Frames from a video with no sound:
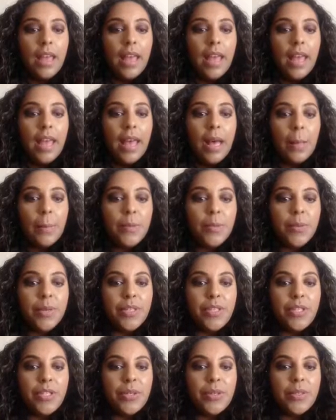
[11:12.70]
helps
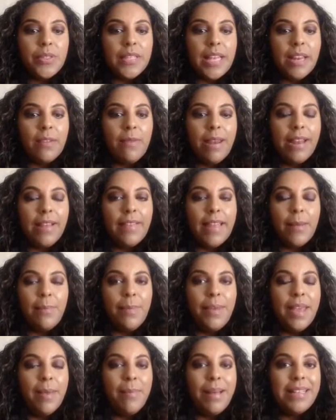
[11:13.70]
reduce and regulate
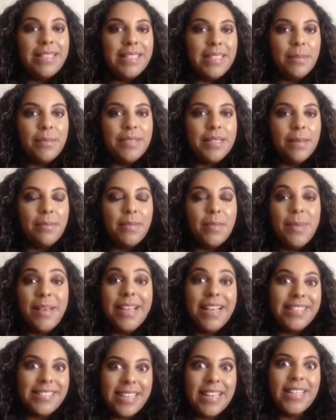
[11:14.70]
PMS symptoms
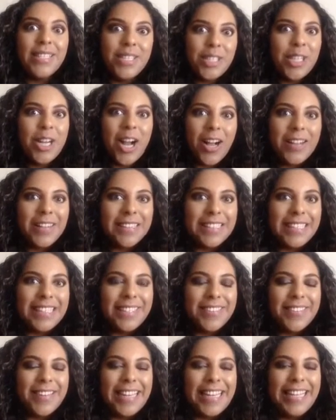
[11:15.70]
because it is
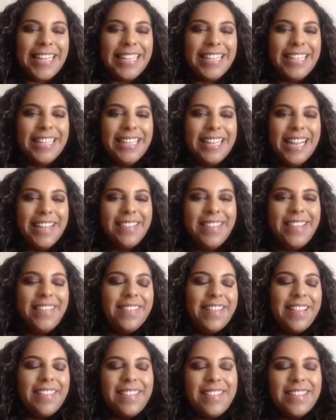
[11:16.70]
chocolate, right? I think
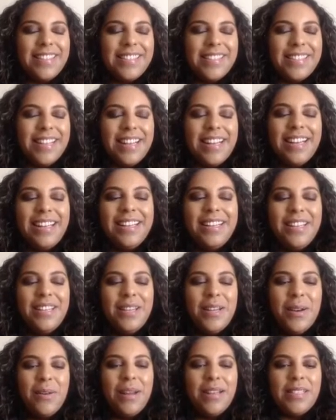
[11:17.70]
that this
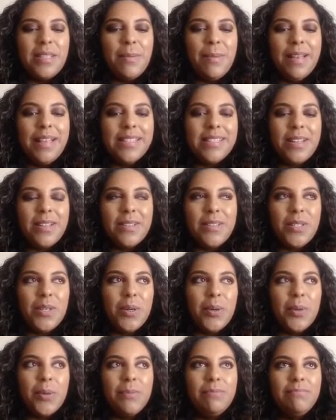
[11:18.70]
recipe is
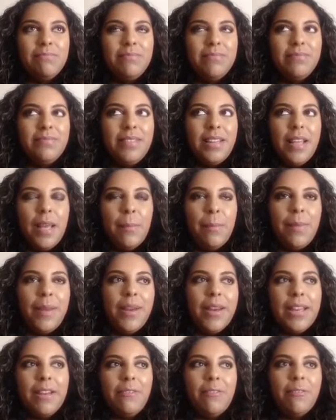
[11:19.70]
also a
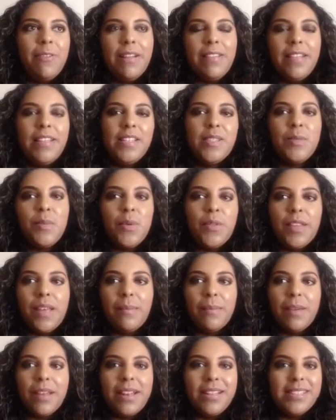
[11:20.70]
period-friendly smoothie.
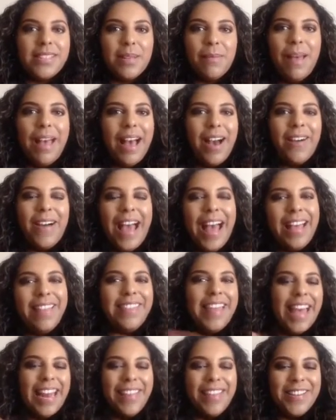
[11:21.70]
I'm gonna somehow add
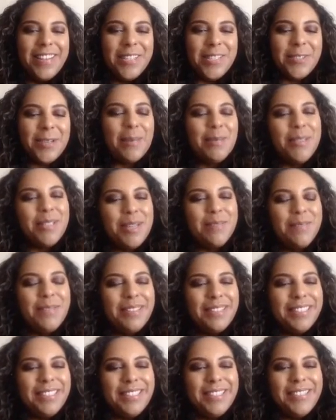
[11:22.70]
that in the description
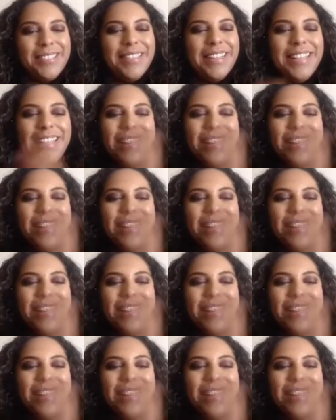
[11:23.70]
below.